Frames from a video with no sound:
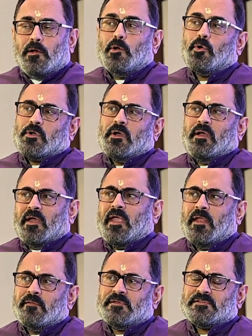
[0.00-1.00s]
Look,
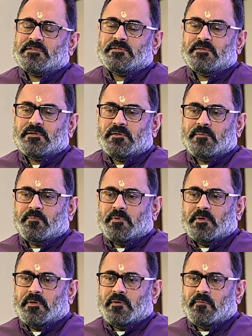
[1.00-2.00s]
again, this is a
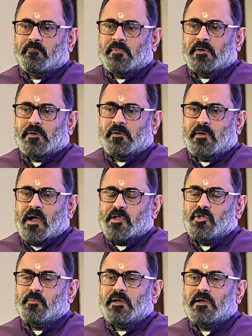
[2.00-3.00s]

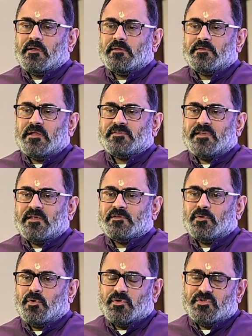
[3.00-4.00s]
argument that says
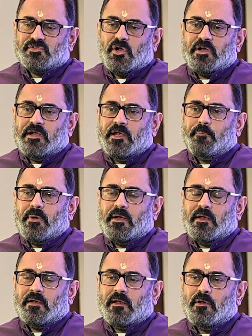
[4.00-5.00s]
the node is not
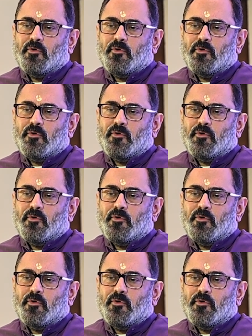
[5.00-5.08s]
independent.